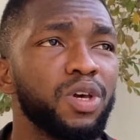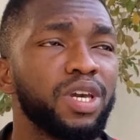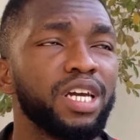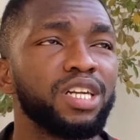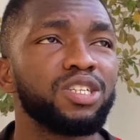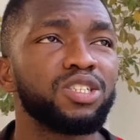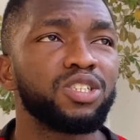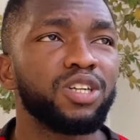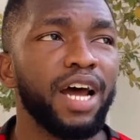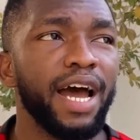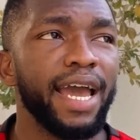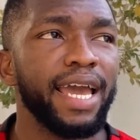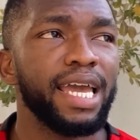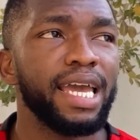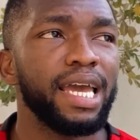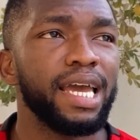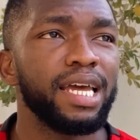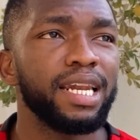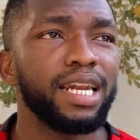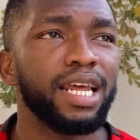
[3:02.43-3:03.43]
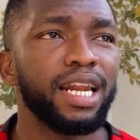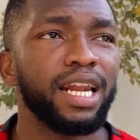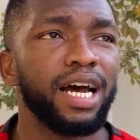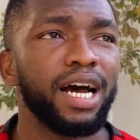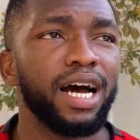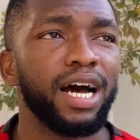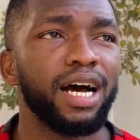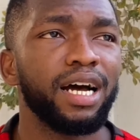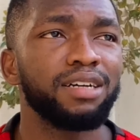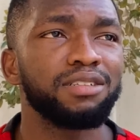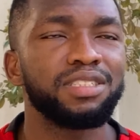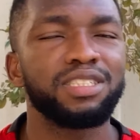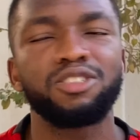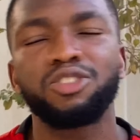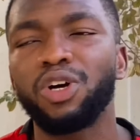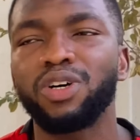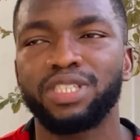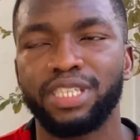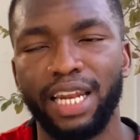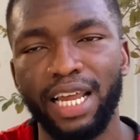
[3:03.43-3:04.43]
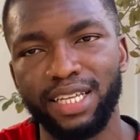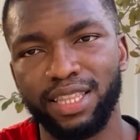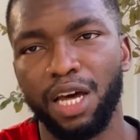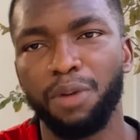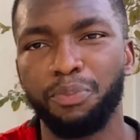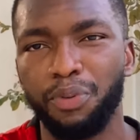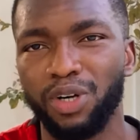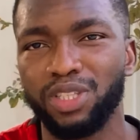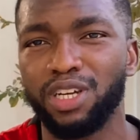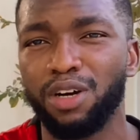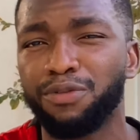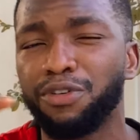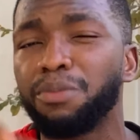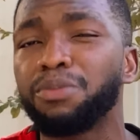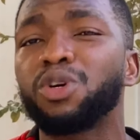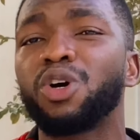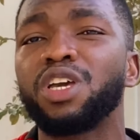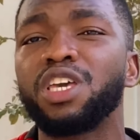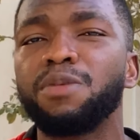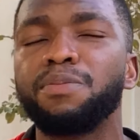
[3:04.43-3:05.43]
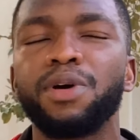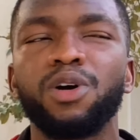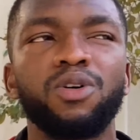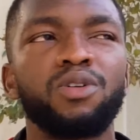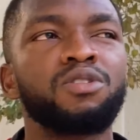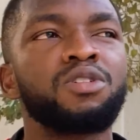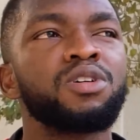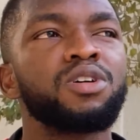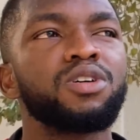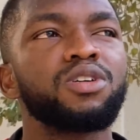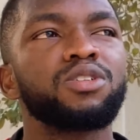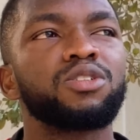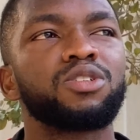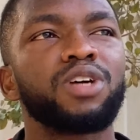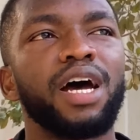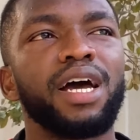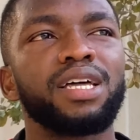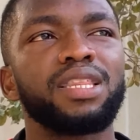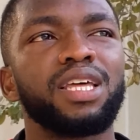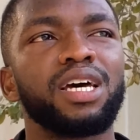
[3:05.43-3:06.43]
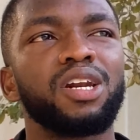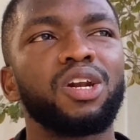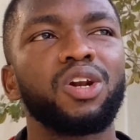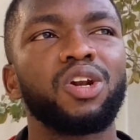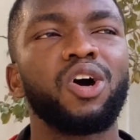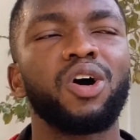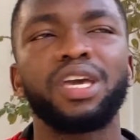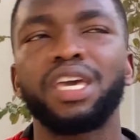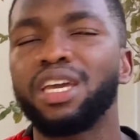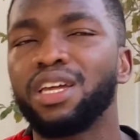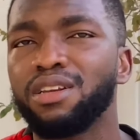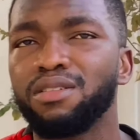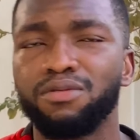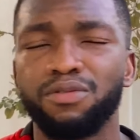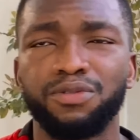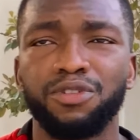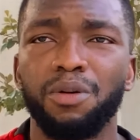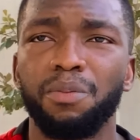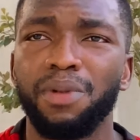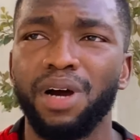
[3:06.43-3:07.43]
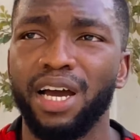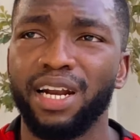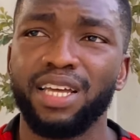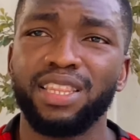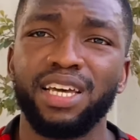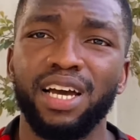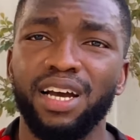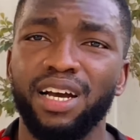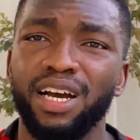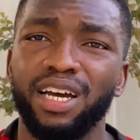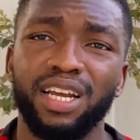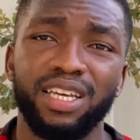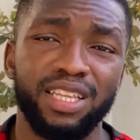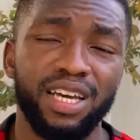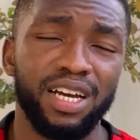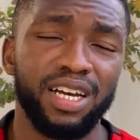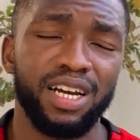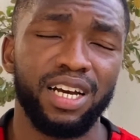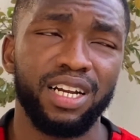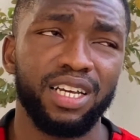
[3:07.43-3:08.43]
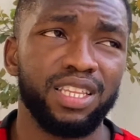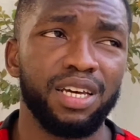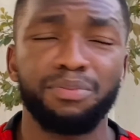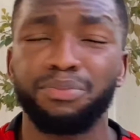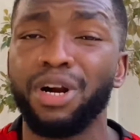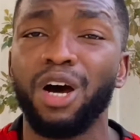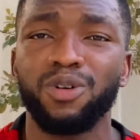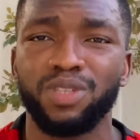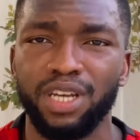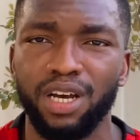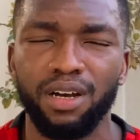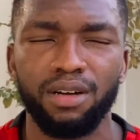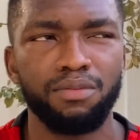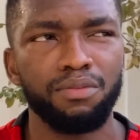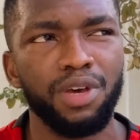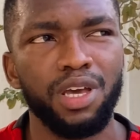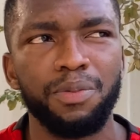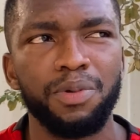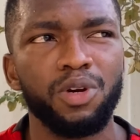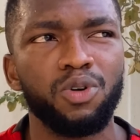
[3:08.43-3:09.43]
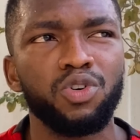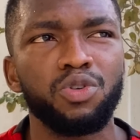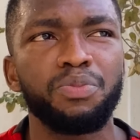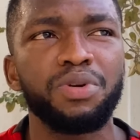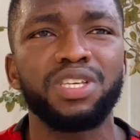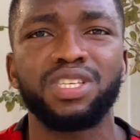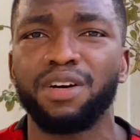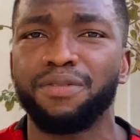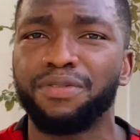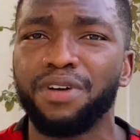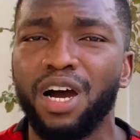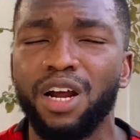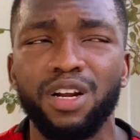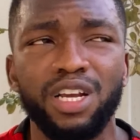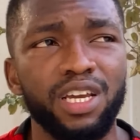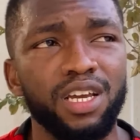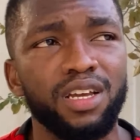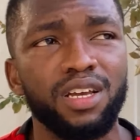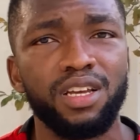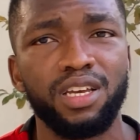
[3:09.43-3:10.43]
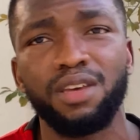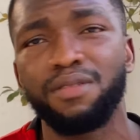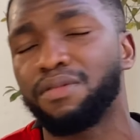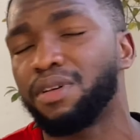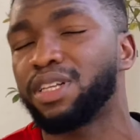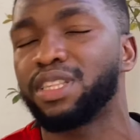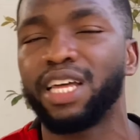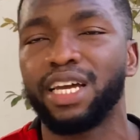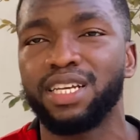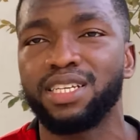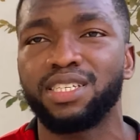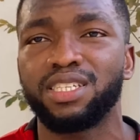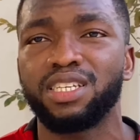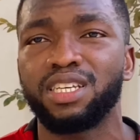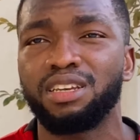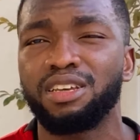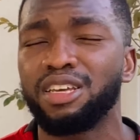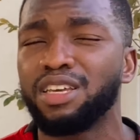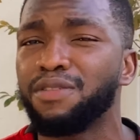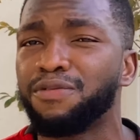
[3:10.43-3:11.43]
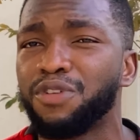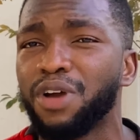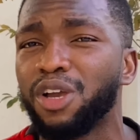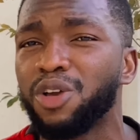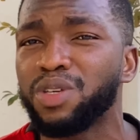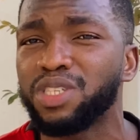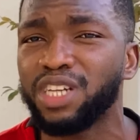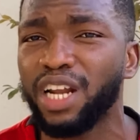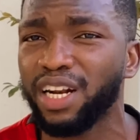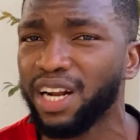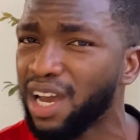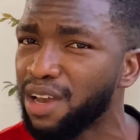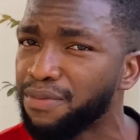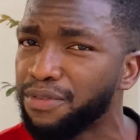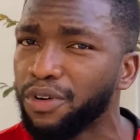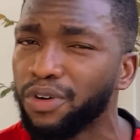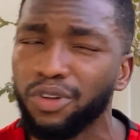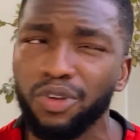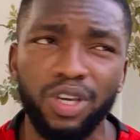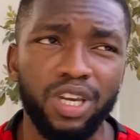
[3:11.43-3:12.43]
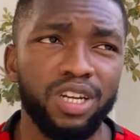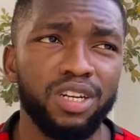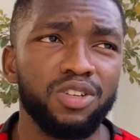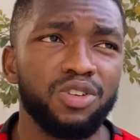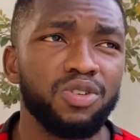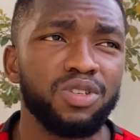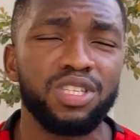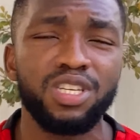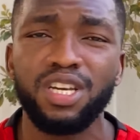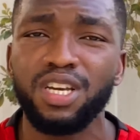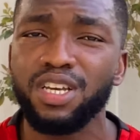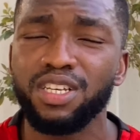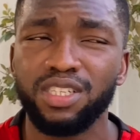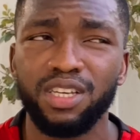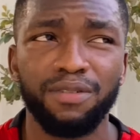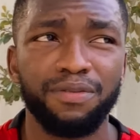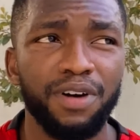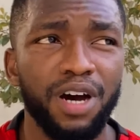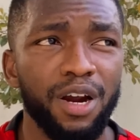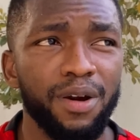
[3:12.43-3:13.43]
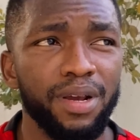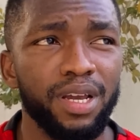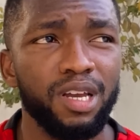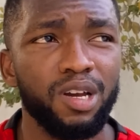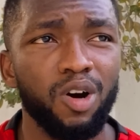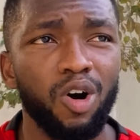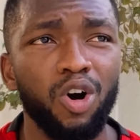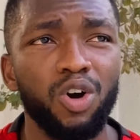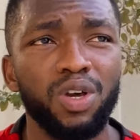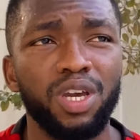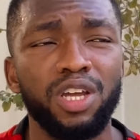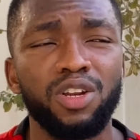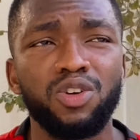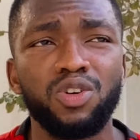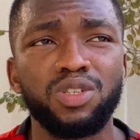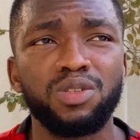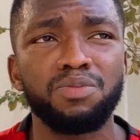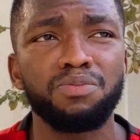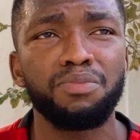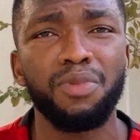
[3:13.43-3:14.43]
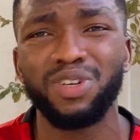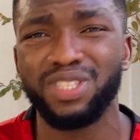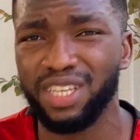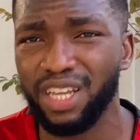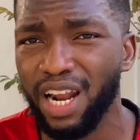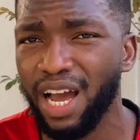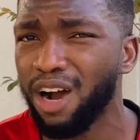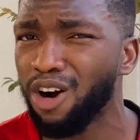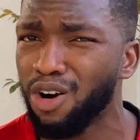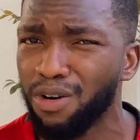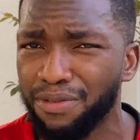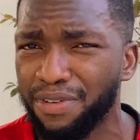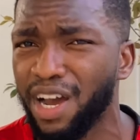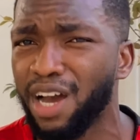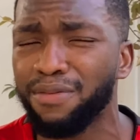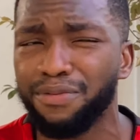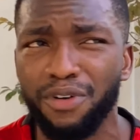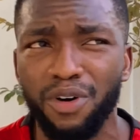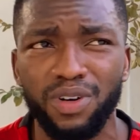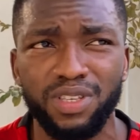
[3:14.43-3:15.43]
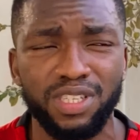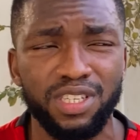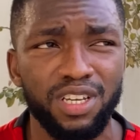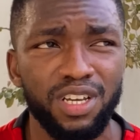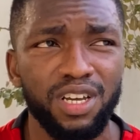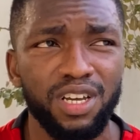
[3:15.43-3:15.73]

can try and then don't select that portal from your email. Try and then log in from another browser. Maybe it could be Safari, if you are using an iPhone, you can use Safari, or you can use Mozilla or Firefox